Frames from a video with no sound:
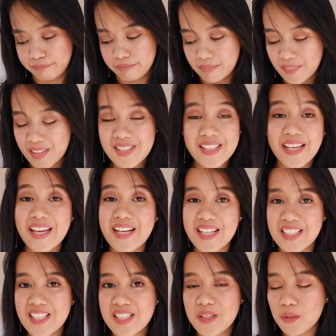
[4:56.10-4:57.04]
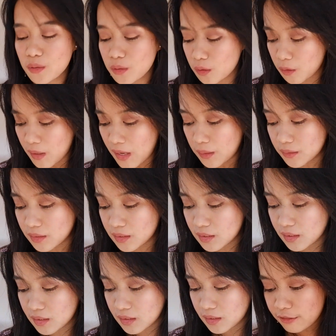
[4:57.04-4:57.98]
because again, I just don't go out.
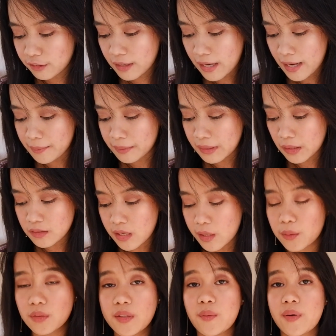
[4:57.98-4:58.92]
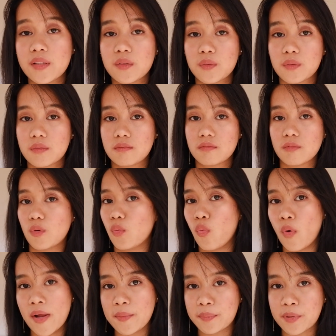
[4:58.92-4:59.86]
And for eyebrows, I only want
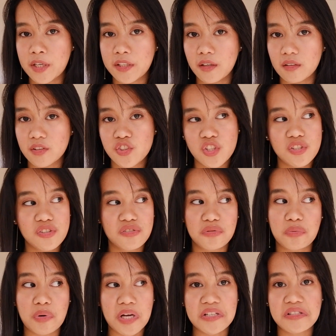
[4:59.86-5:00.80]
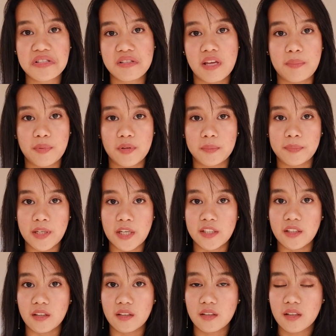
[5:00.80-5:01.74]
one product, just one staple
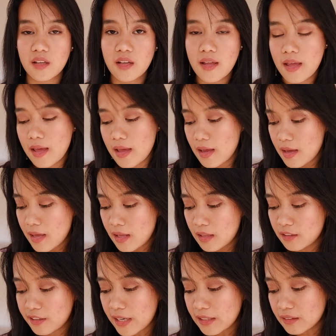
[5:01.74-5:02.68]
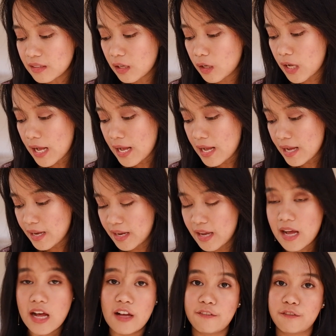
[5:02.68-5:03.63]
product. And right now I
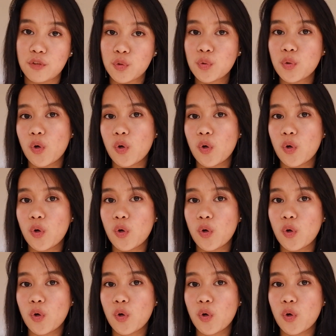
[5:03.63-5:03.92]
have two